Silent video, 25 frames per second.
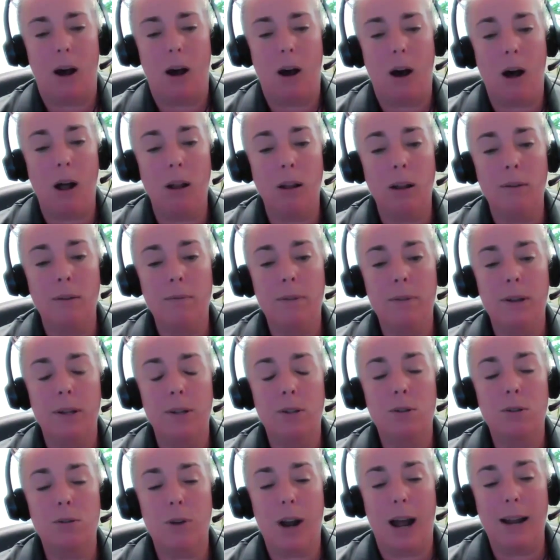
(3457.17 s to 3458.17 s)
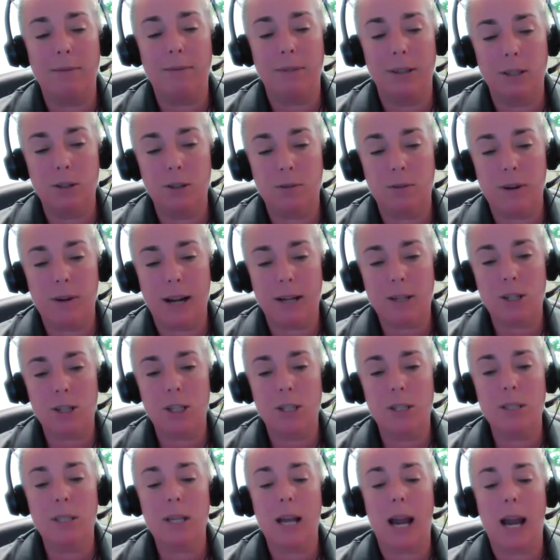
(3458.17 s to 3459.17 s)
all of the driving
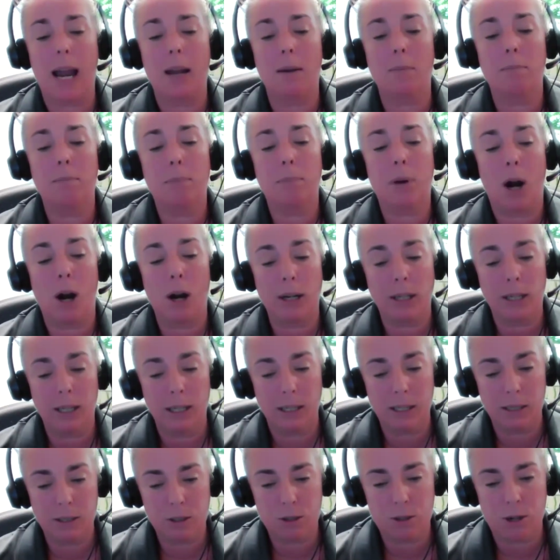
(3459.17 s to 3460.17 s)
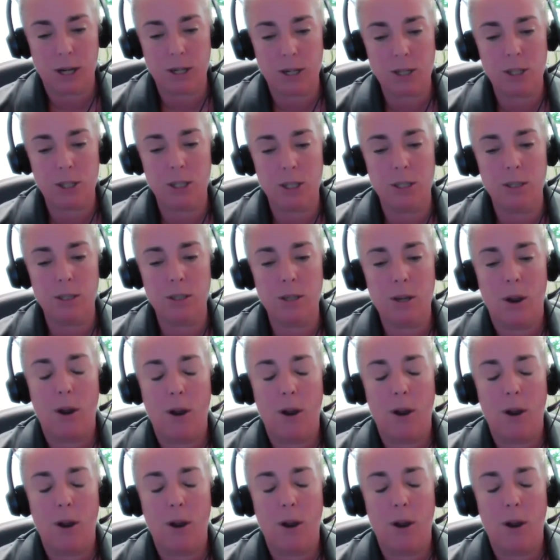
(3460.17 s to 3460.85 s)
directions and parking instructions